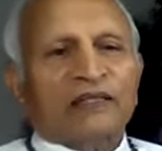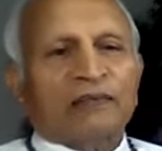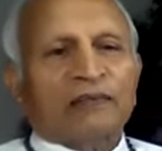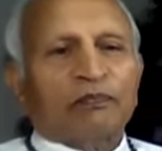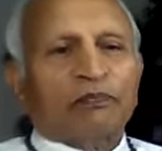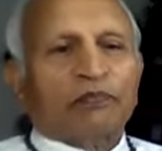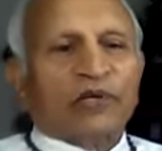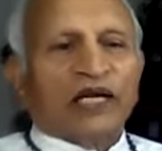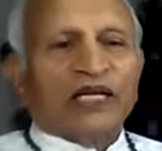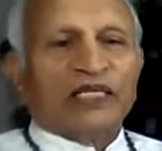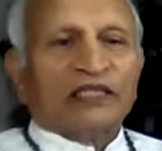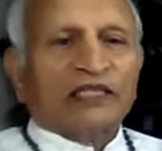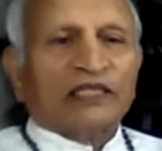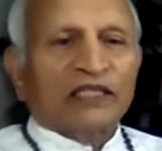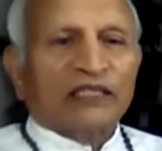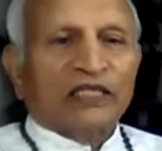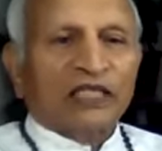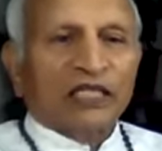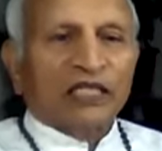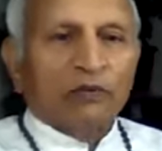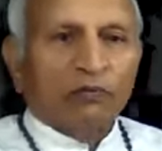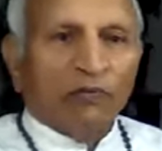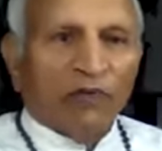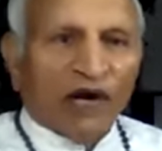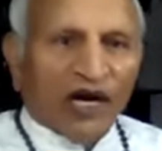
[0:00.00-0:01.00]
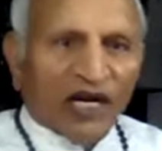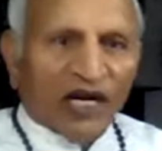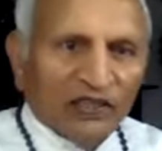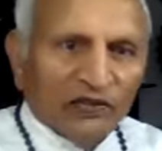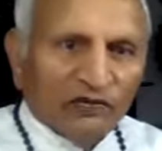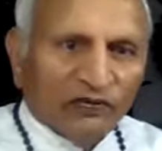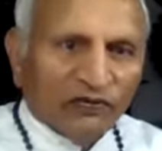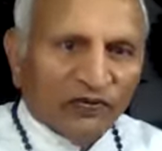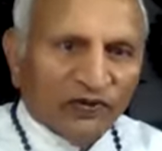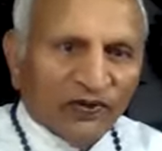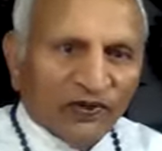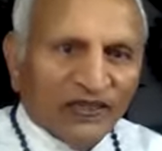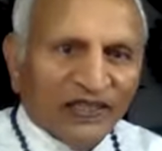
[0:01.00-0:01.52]
practicing
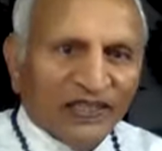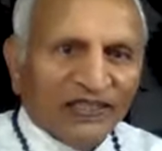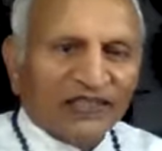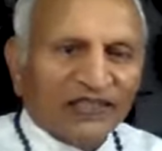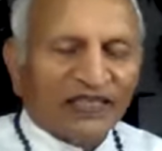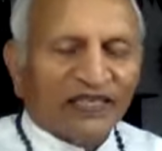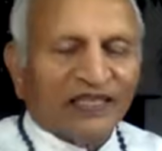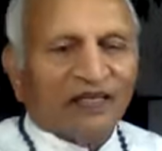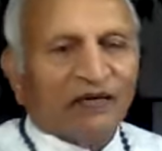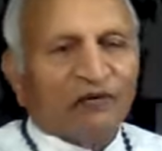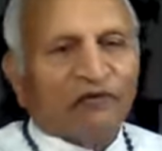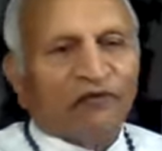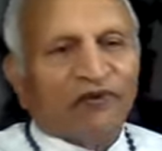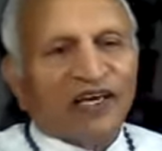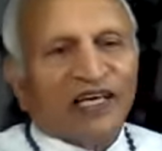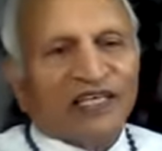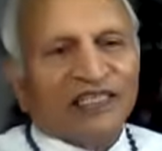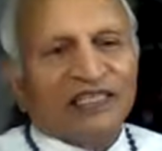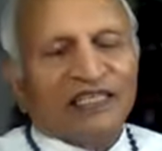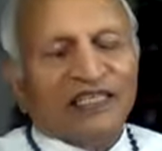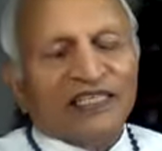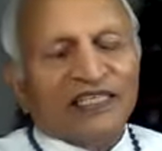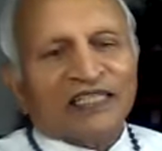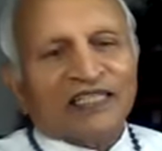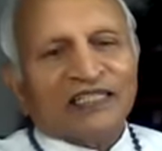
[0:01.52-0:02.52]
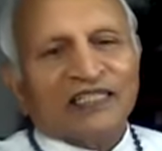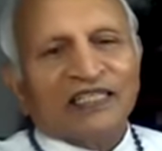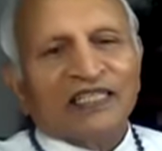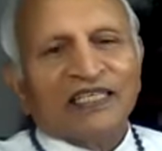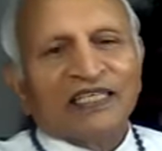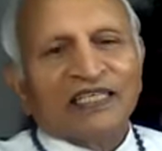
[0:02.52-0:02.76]
mindfulness and awareness,